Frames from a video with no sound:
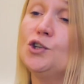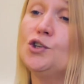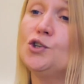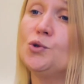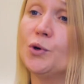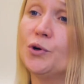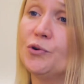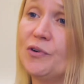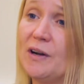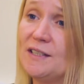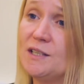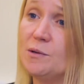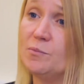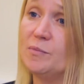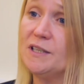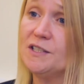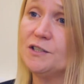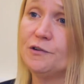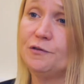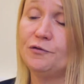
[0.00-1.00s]
to a credit
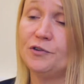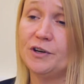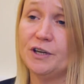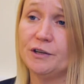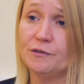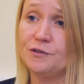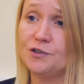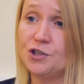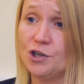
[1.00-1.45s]
meter free of